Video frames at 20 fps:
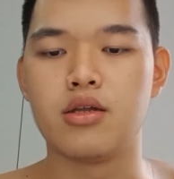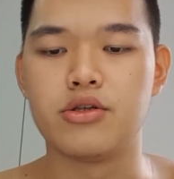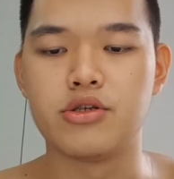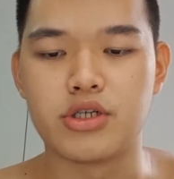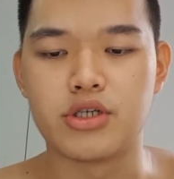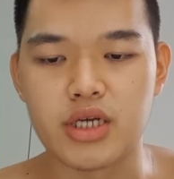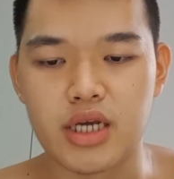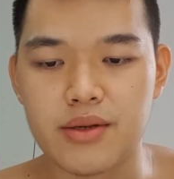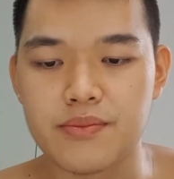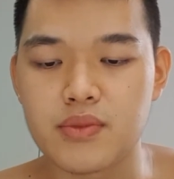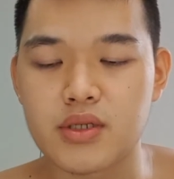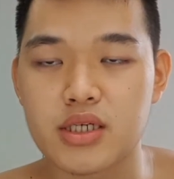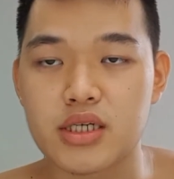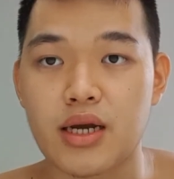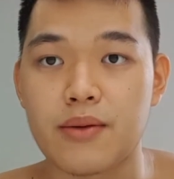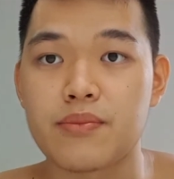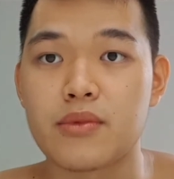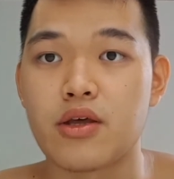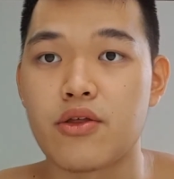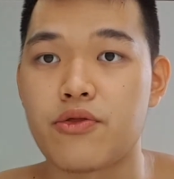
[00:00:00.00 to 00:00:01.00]
James
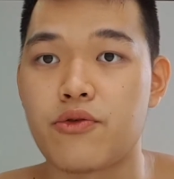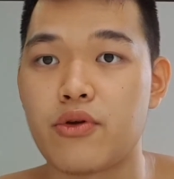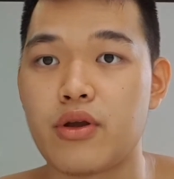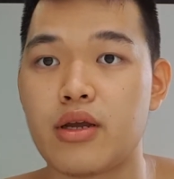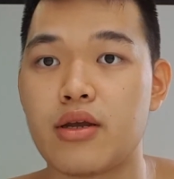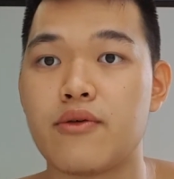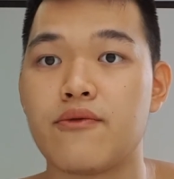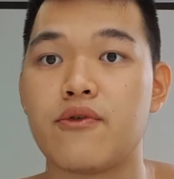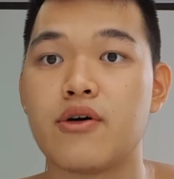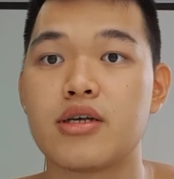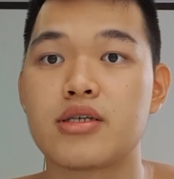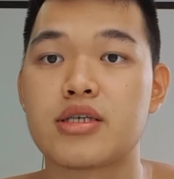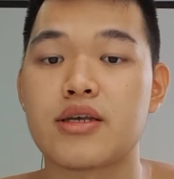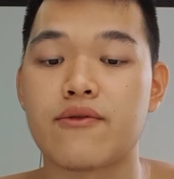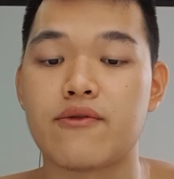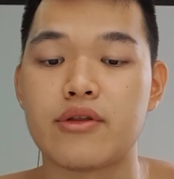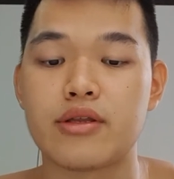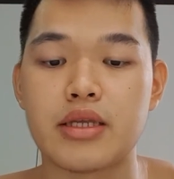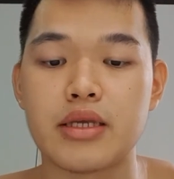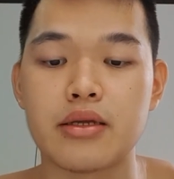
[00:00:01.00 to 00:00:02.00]
chapter 3 verse
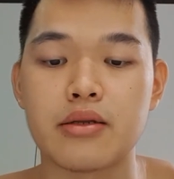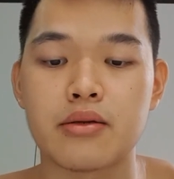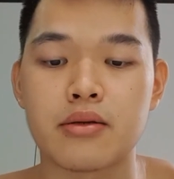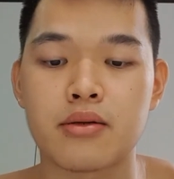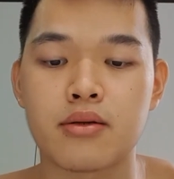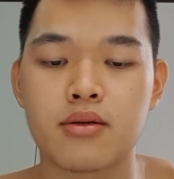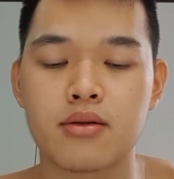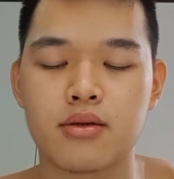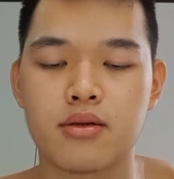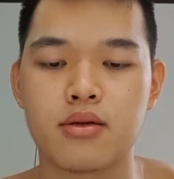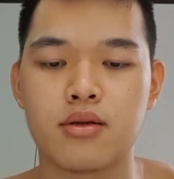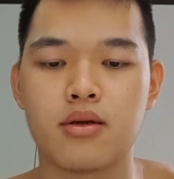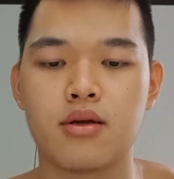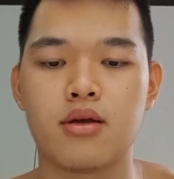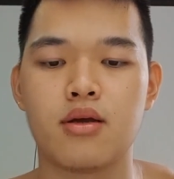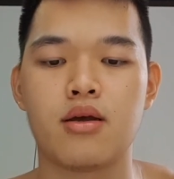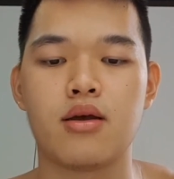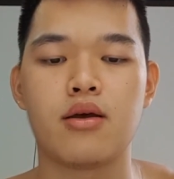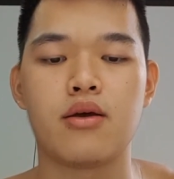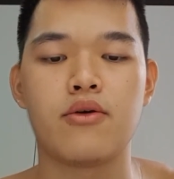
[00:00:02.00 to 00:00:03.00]
17
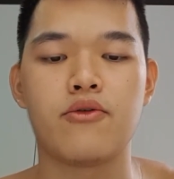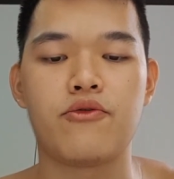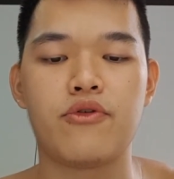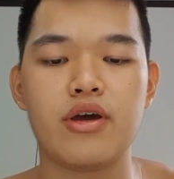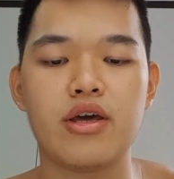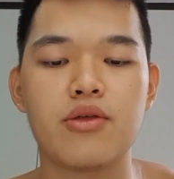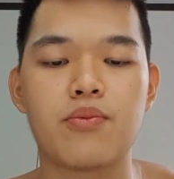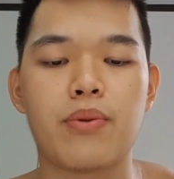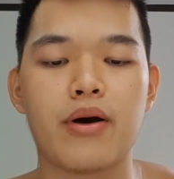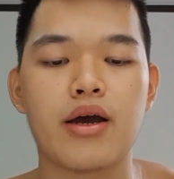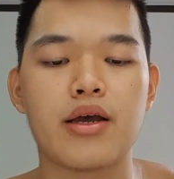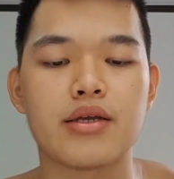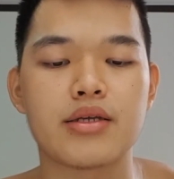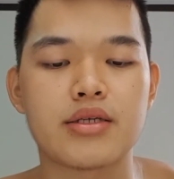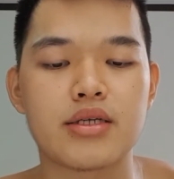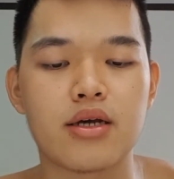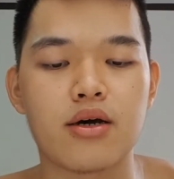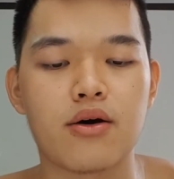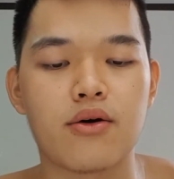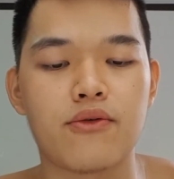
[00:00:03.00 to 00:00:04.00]
Faith by
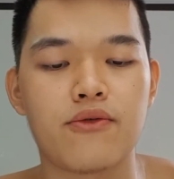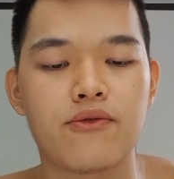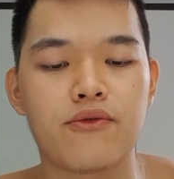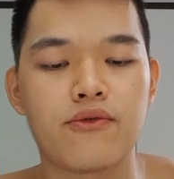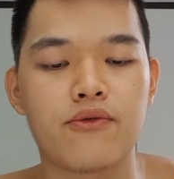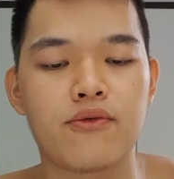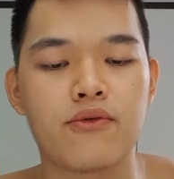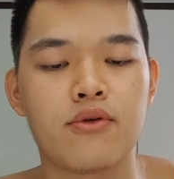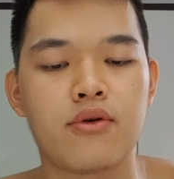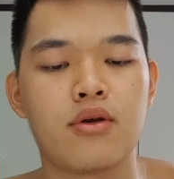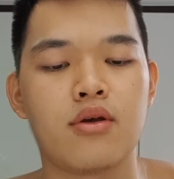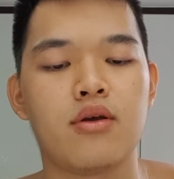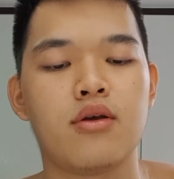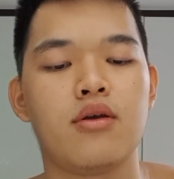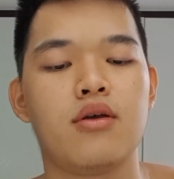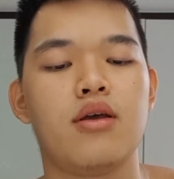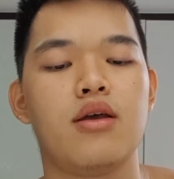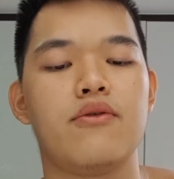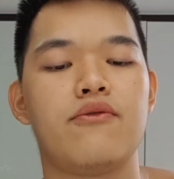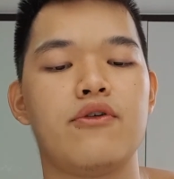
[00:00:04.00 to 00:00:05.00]
itself,
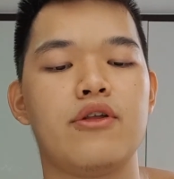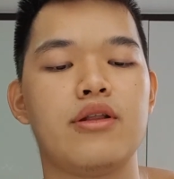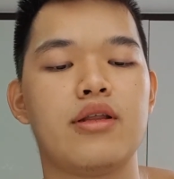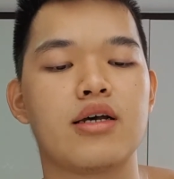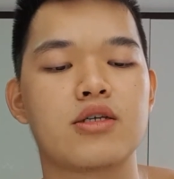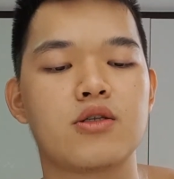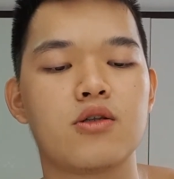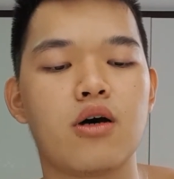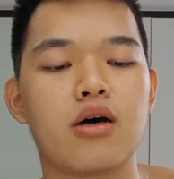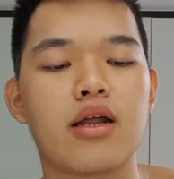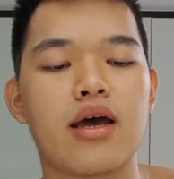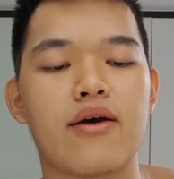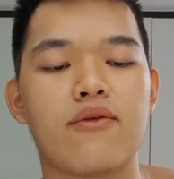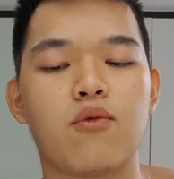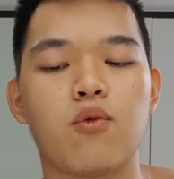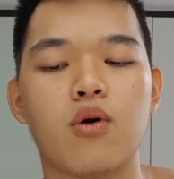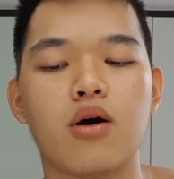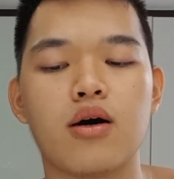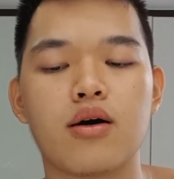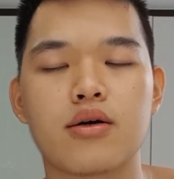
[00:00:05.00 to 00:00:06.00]
if it does not have
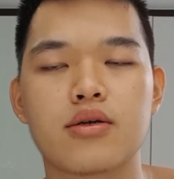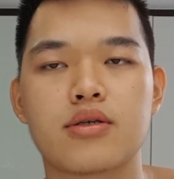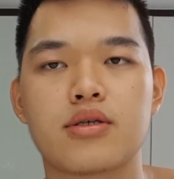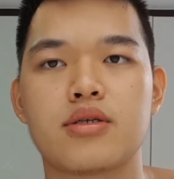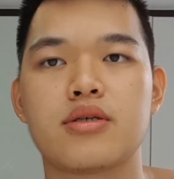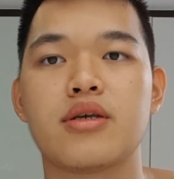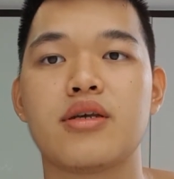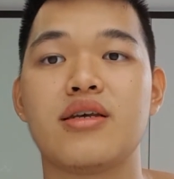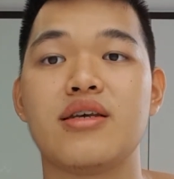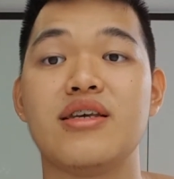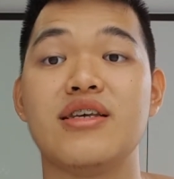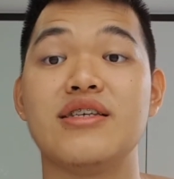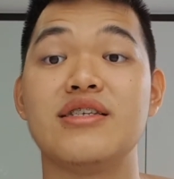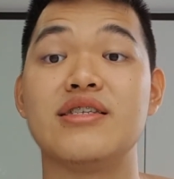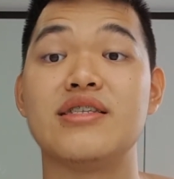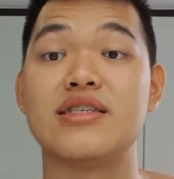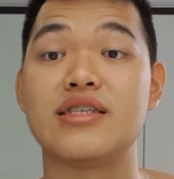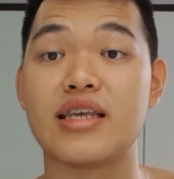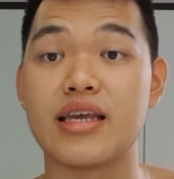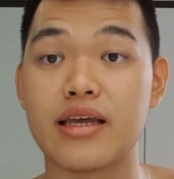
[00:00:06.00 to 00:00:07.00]
works, is
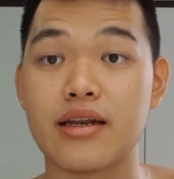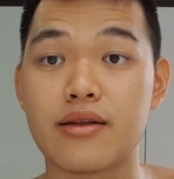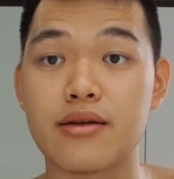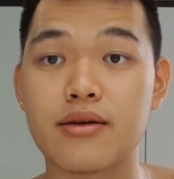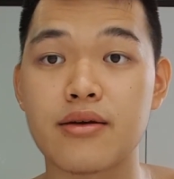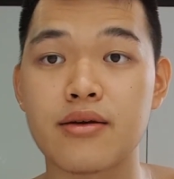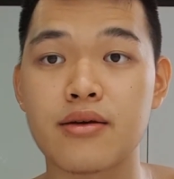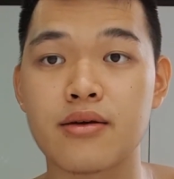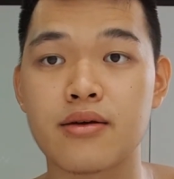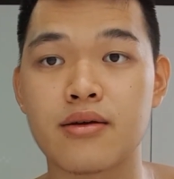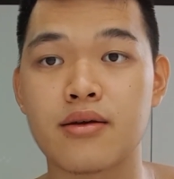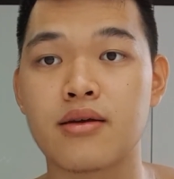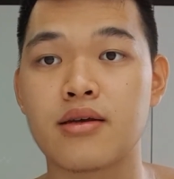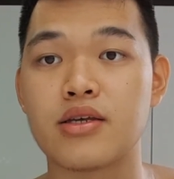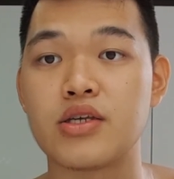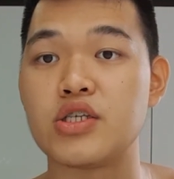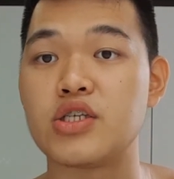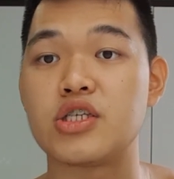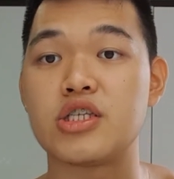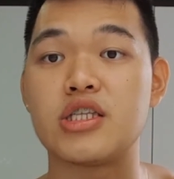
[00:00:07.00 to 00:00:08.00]
dead.
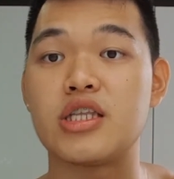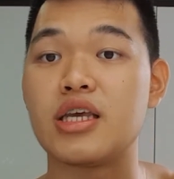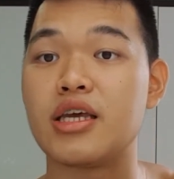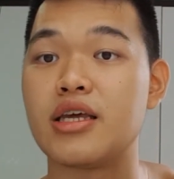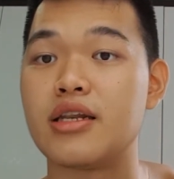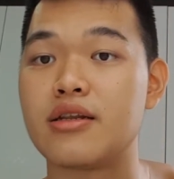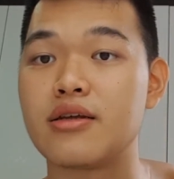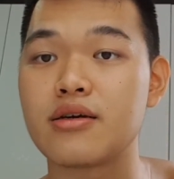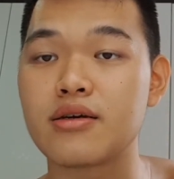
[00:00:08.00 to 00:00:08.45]
It's dead.